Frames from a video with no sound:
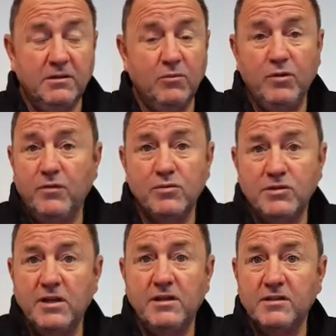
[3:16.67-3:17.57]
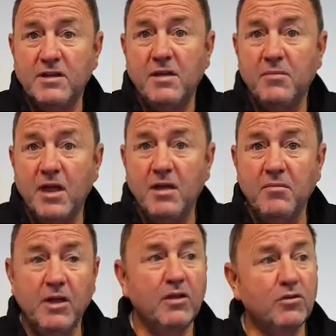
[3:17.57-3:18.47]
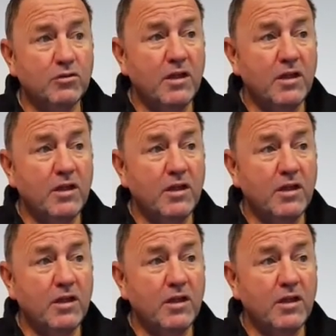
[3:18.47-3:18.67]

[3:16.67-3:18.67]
we've all seen the same game because hmm.